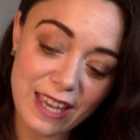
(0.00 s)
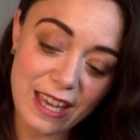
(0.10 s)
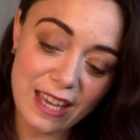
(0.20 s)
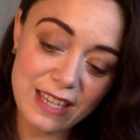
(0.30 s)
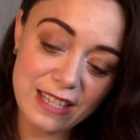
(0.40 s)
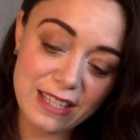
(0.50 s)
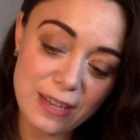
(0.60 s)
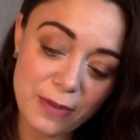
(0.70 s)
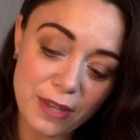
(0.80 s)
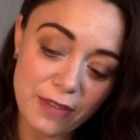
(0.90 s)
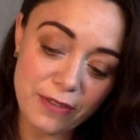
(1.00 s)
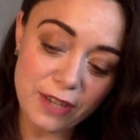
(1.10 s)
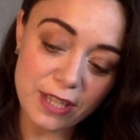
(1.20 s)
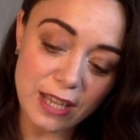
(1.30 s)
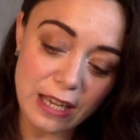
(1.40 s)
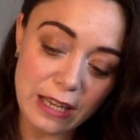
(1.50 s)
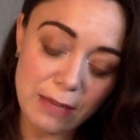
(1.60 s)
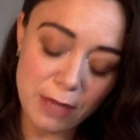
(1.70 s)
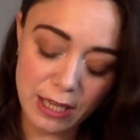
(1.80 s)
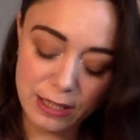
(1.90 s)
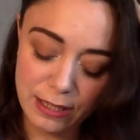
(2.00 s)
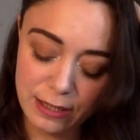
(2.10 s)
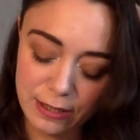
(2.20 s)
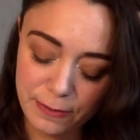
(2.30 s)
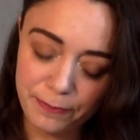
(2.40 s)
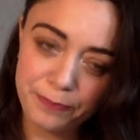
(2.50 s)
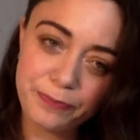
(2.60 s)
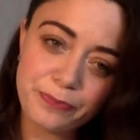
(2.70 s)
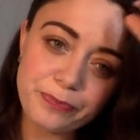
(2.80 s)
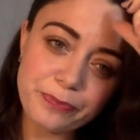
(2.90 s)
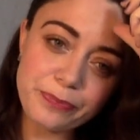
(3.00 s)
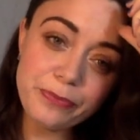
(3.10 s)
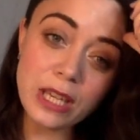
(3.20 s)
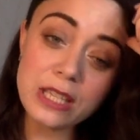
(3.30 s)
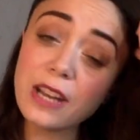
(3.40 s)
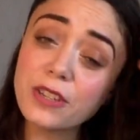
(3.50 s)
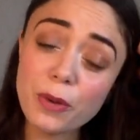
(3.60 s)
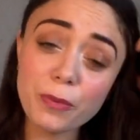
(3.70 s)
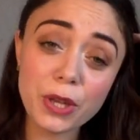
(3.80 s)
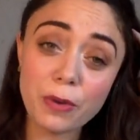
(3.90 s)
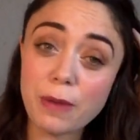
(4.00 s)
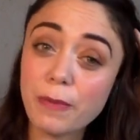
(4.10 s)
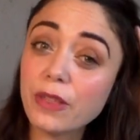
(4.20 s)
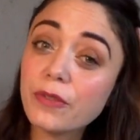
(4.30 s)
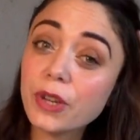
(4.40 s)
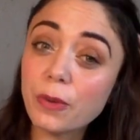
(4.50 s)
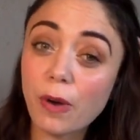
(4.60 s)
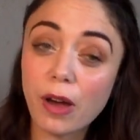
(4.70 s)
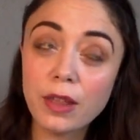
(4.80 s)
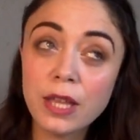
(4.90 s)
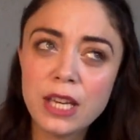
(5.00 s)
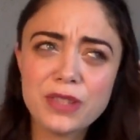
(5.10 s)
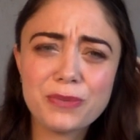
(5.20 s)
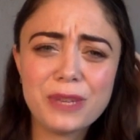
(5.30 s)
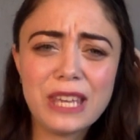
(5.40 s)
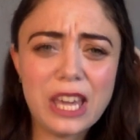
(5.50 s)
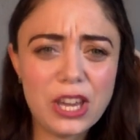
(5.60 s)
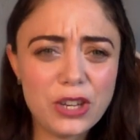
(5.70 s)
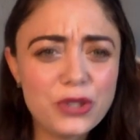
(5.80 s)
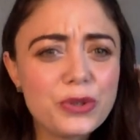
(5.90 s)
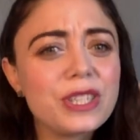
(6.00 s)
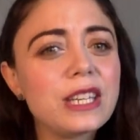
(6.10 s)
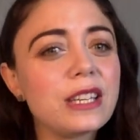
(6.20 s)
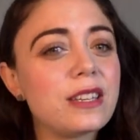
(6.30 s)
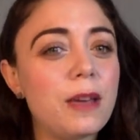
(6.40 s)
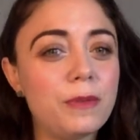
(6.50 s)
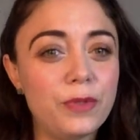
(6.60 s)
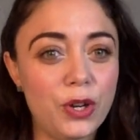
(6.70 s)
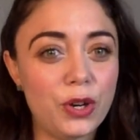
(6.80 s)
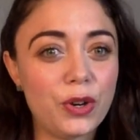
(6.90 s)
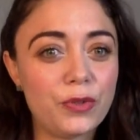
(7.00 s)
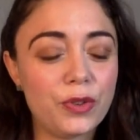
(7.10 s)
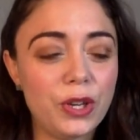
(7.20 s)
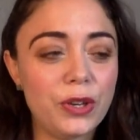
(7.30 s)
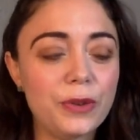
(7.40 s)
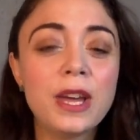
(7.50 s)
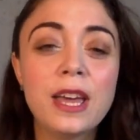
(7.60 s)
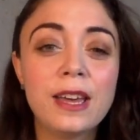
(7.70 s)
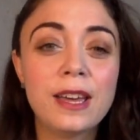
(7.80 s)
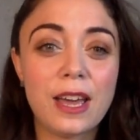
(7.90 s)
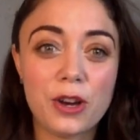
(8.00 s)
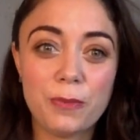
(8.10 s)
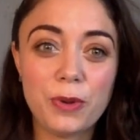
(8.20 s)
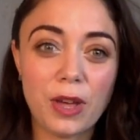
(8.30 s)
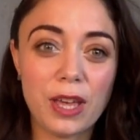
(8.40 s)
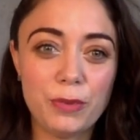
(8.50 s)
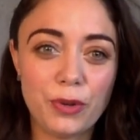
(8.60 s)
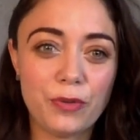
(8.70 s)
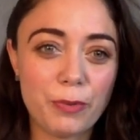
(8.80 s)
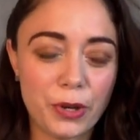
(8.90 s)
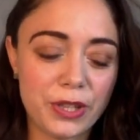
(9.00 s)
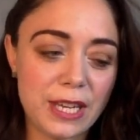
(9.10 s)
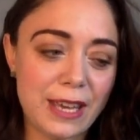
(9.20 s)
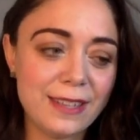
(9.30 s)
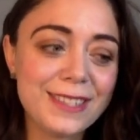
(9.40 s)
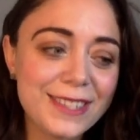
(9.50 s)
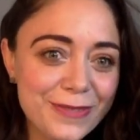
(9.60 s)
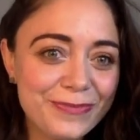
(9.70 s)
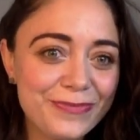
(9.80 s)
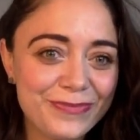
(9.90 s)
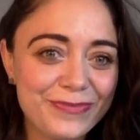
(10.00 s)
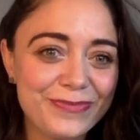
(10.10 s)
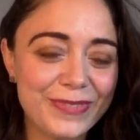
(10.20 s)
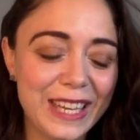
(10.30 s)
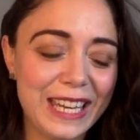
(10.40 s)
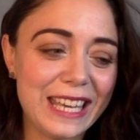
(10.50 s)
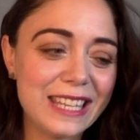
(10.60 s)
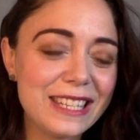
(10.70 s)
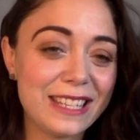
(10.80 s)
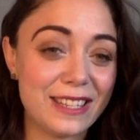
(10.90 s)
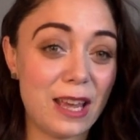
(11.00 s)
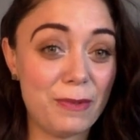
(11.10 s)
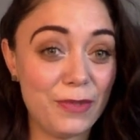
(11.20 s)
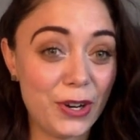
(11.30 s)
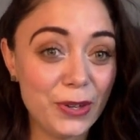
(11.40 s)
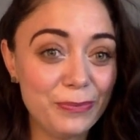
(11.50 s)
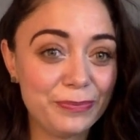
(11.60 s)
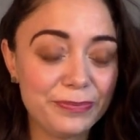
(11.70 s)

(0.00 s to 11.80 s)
I had to sit with it for a second because it's it's actually a really great month for you all. It's a really interesting time of year for you. I hope you all had beautiful birthdays leading into this time of year.